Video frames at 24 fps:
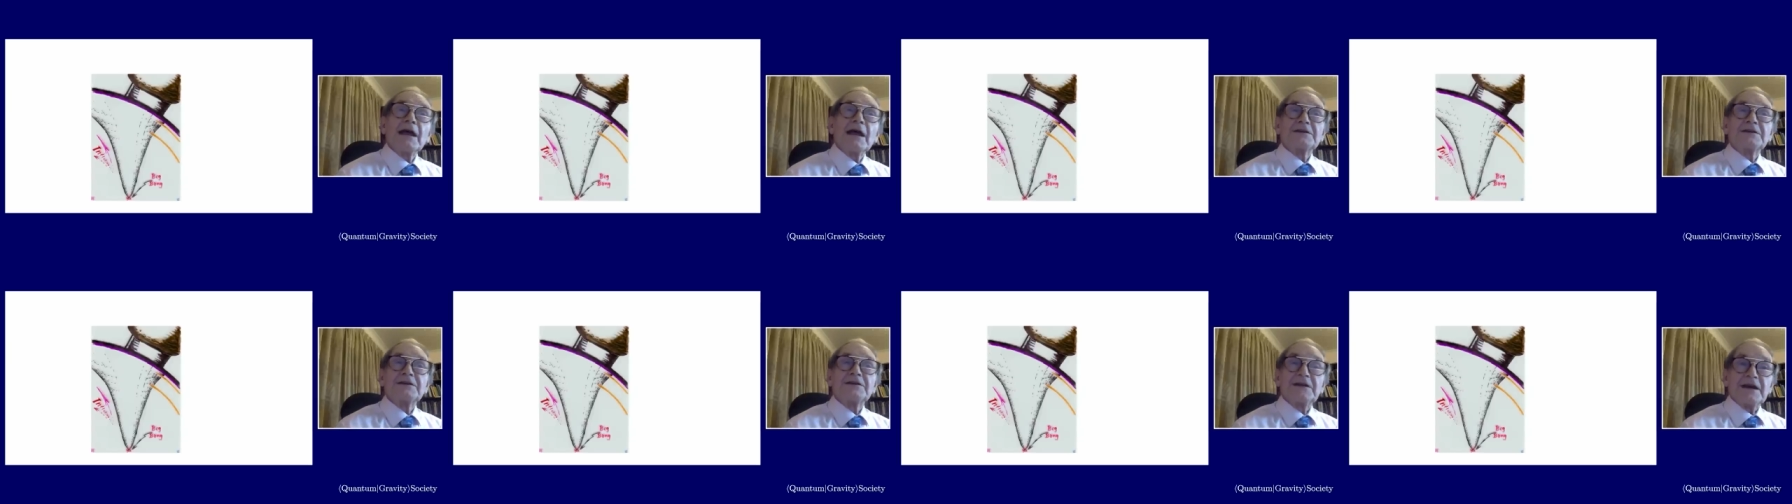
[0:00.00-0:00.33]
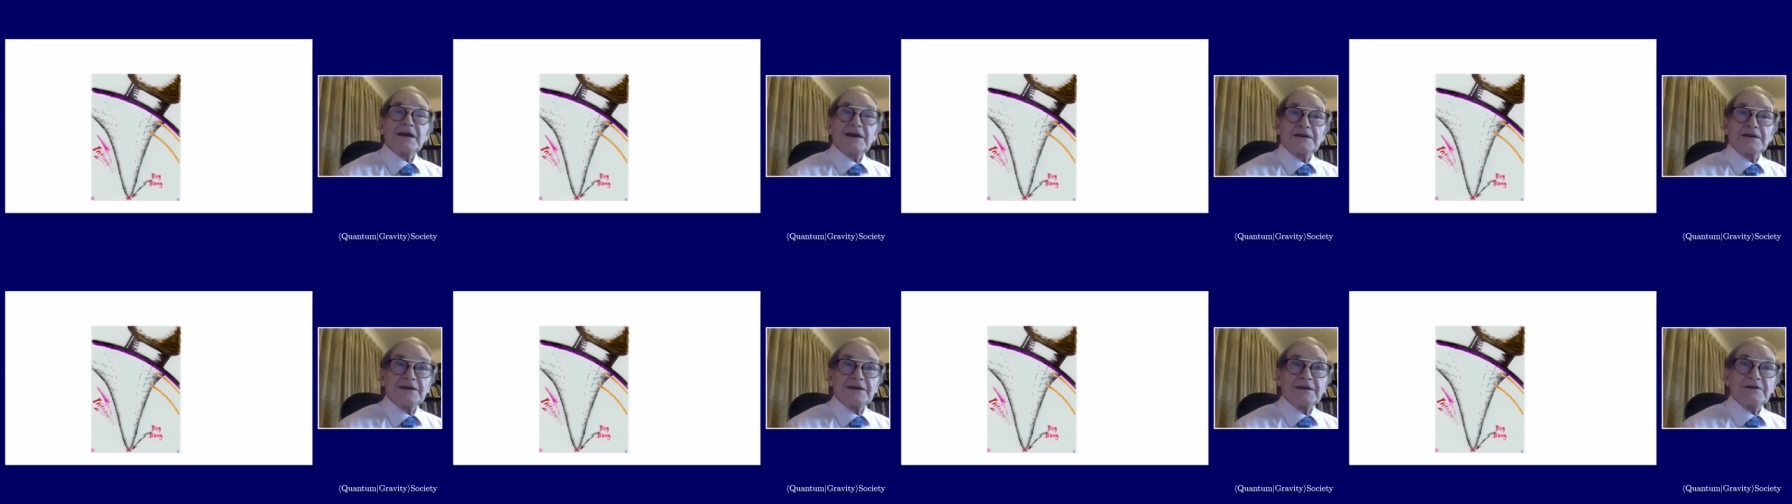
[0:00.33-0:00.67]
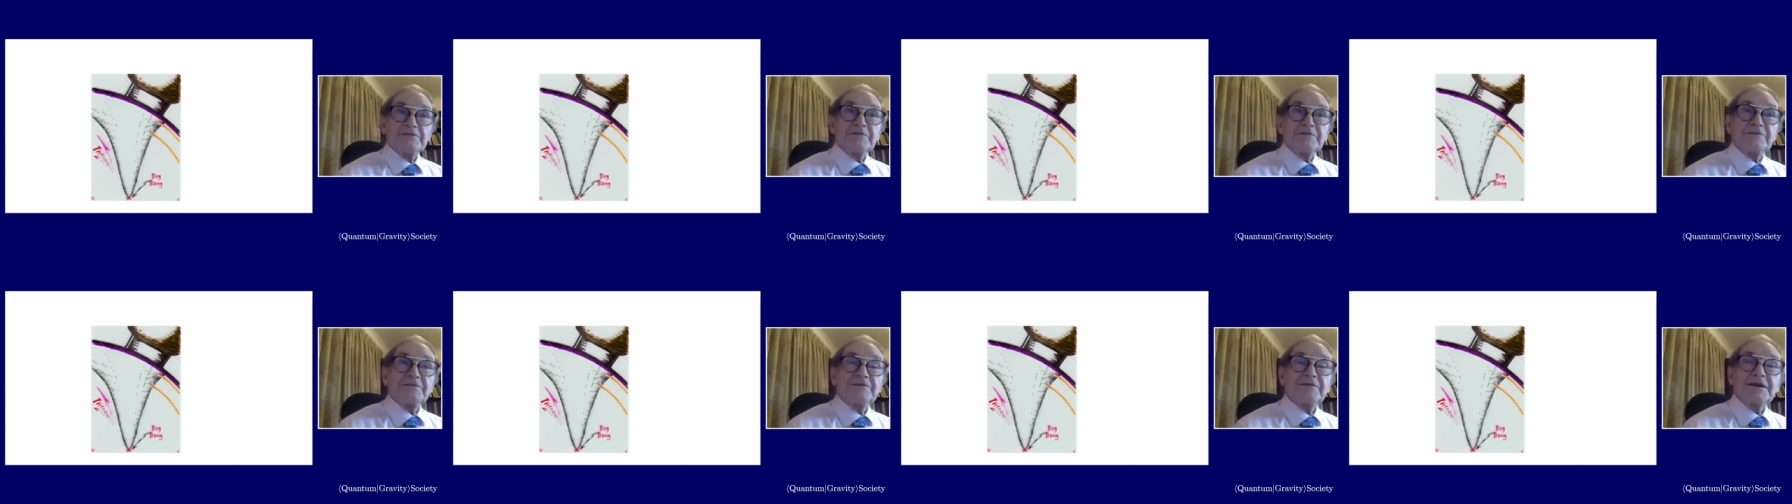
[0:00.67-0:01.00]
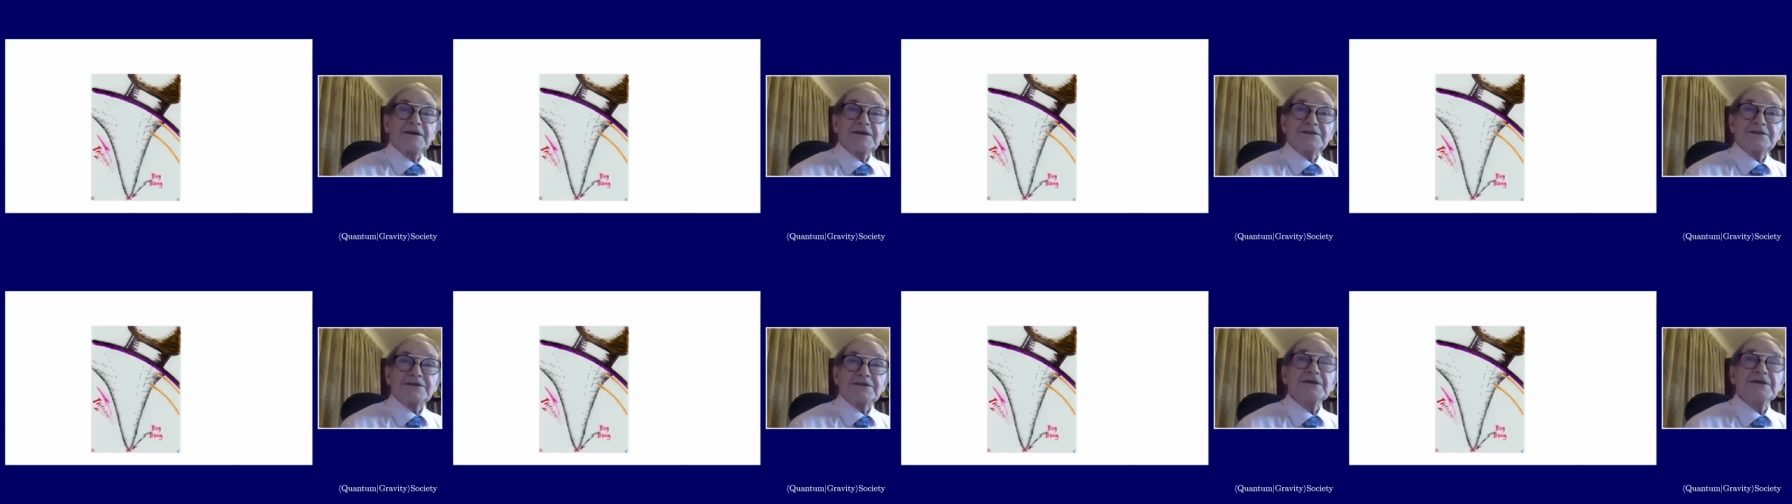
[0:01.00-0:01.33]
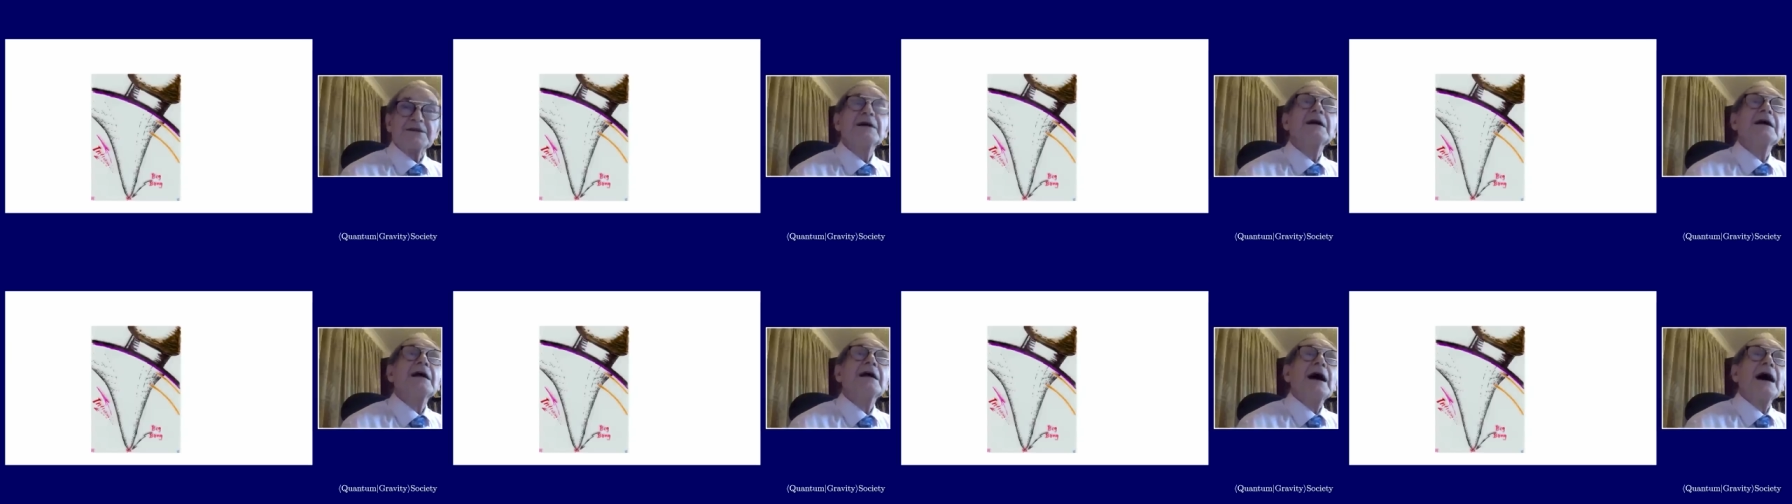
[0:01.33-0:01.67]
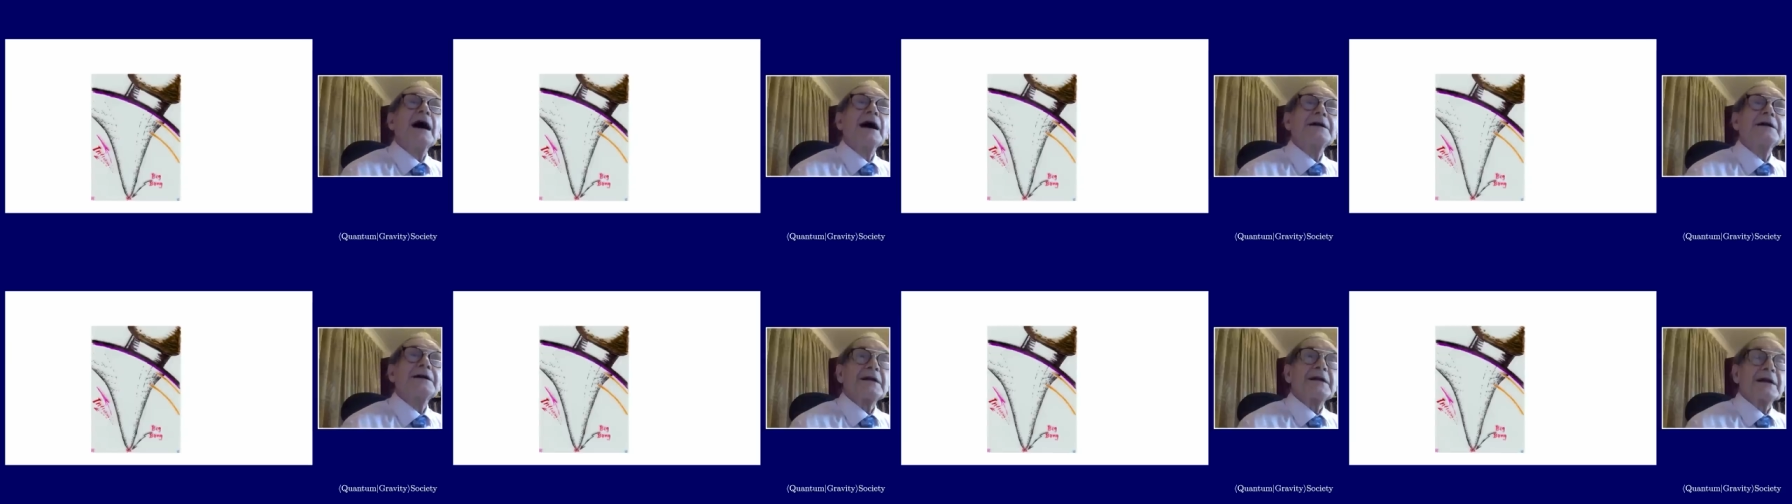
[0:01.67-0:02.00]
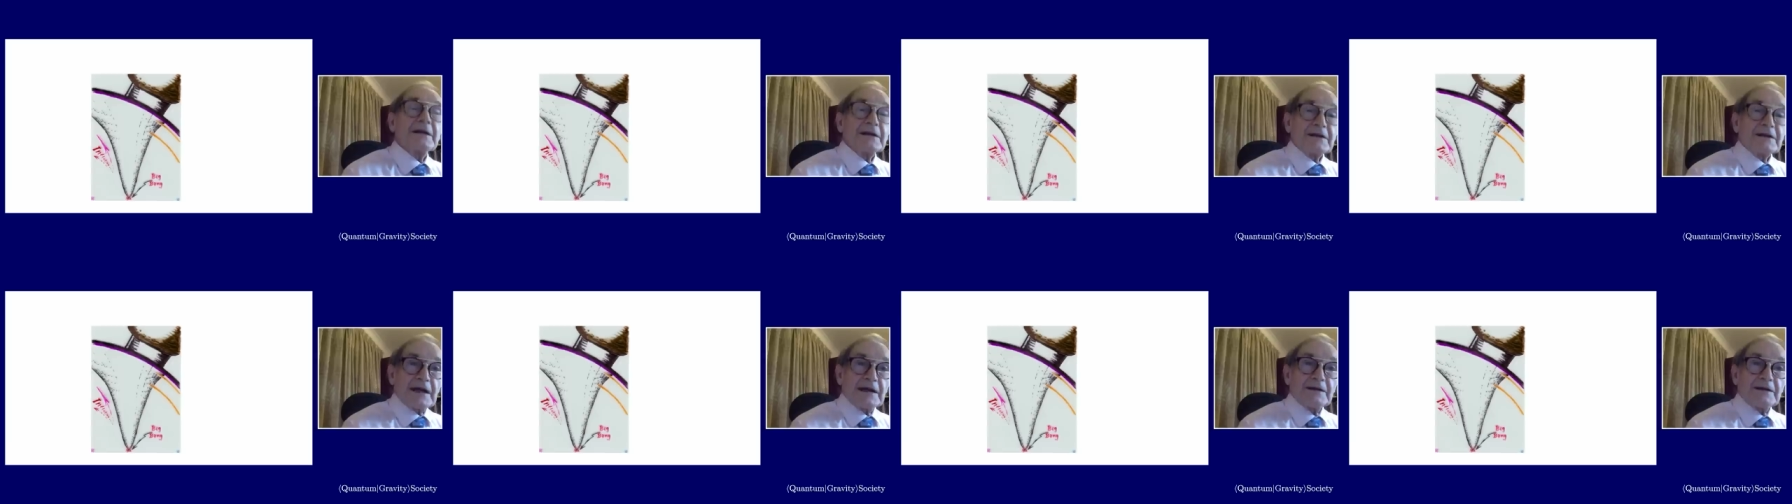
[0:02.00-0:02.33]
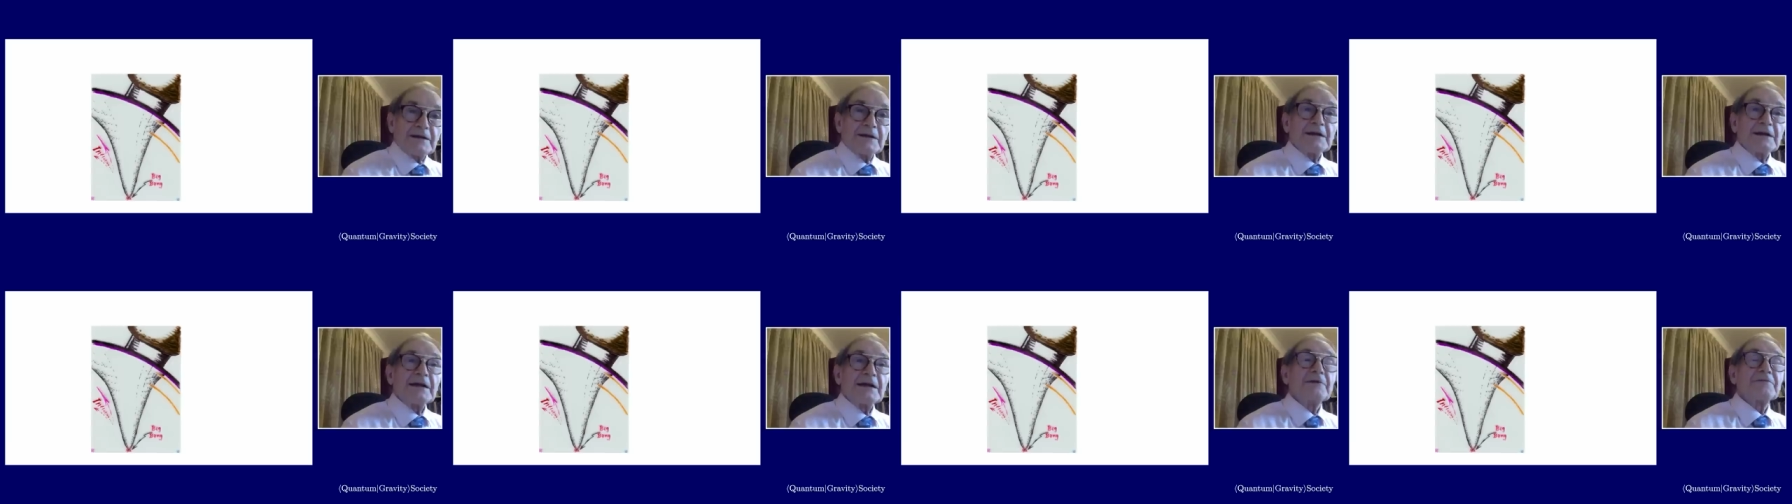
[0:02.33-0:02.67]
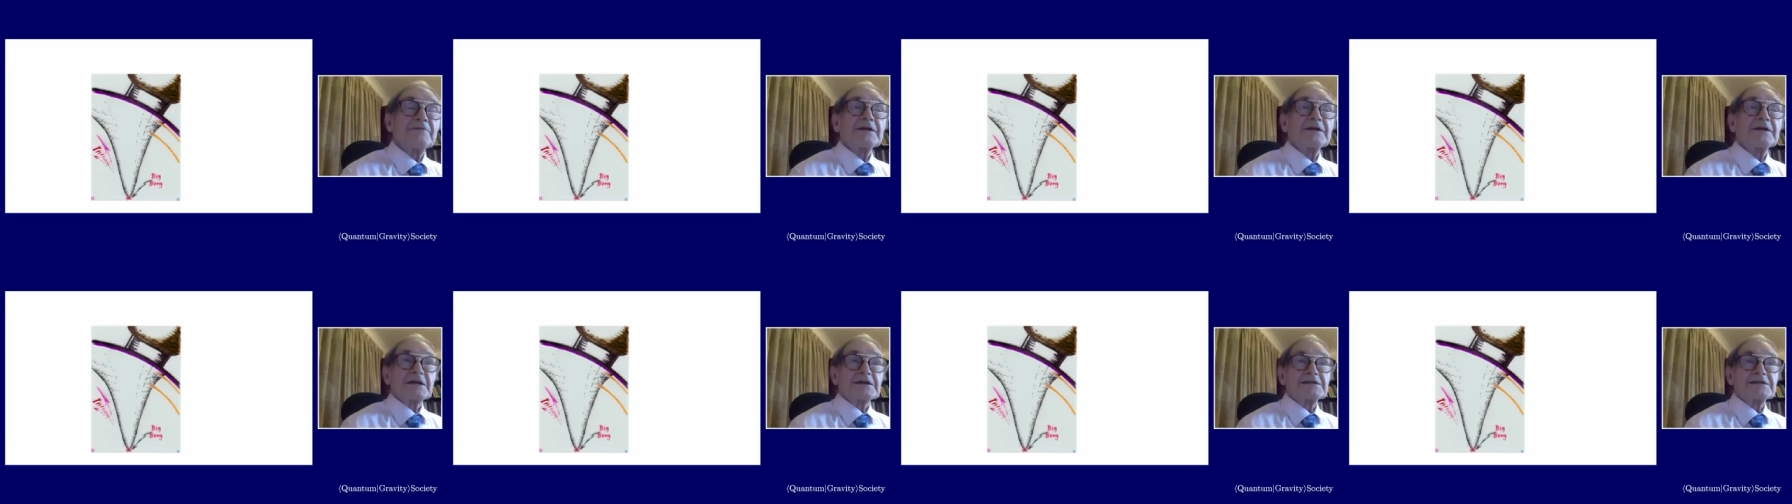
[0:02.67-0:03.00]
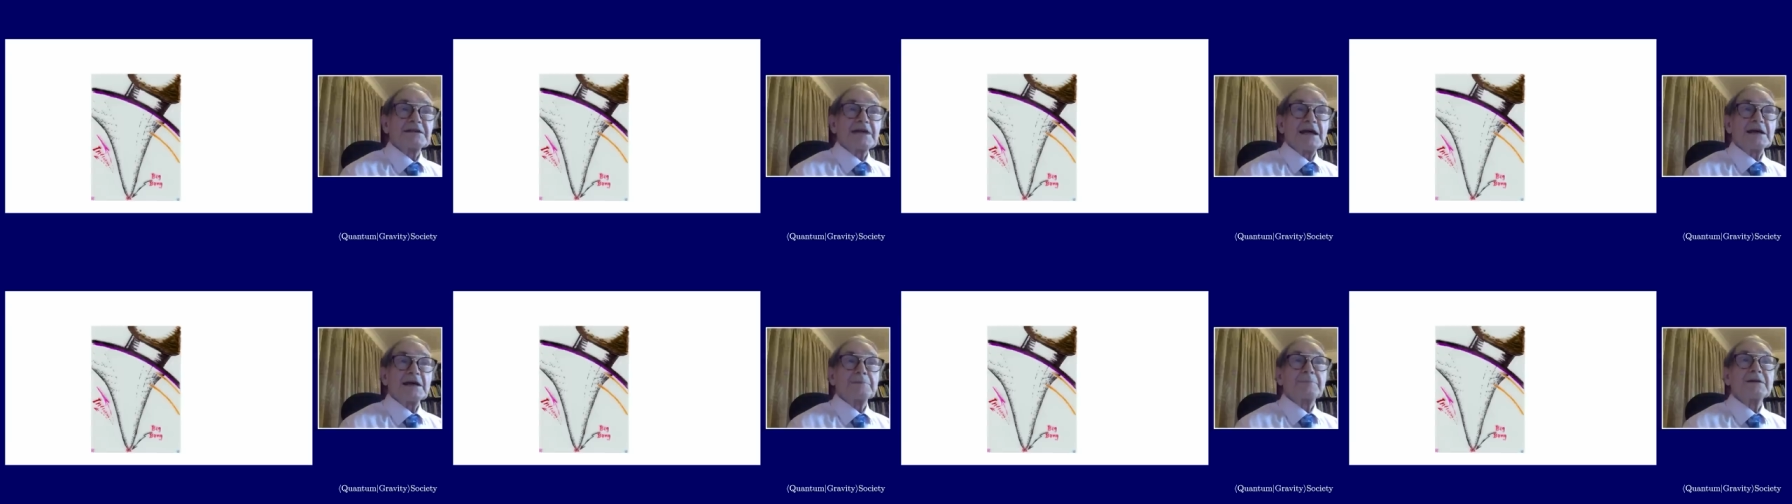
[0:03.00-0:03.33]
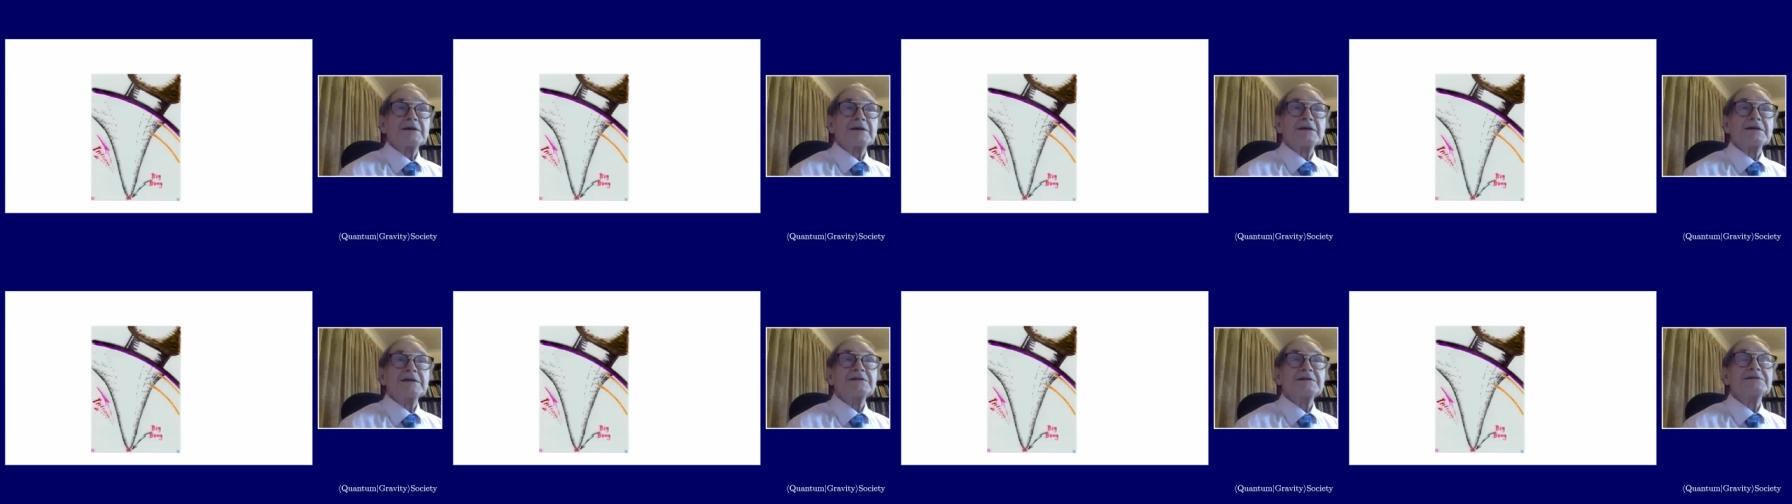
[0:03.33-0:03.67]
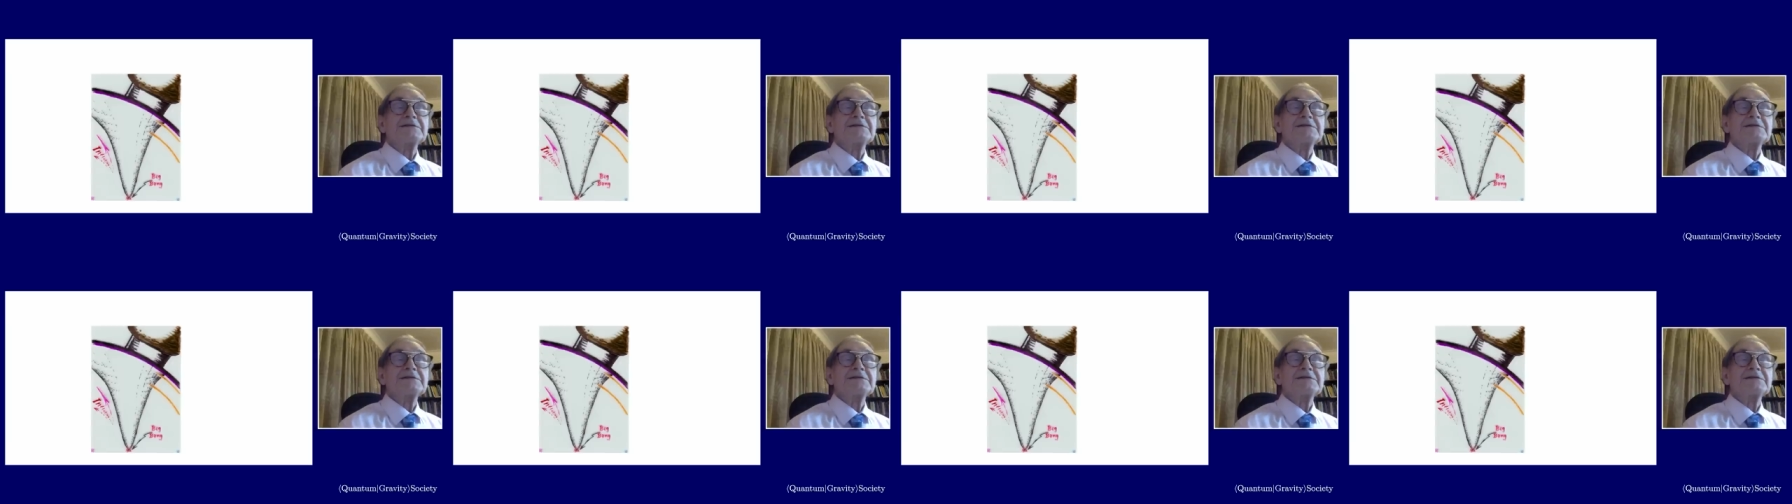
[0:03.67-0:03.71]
the idea of inflation. And can I have the next slide, please?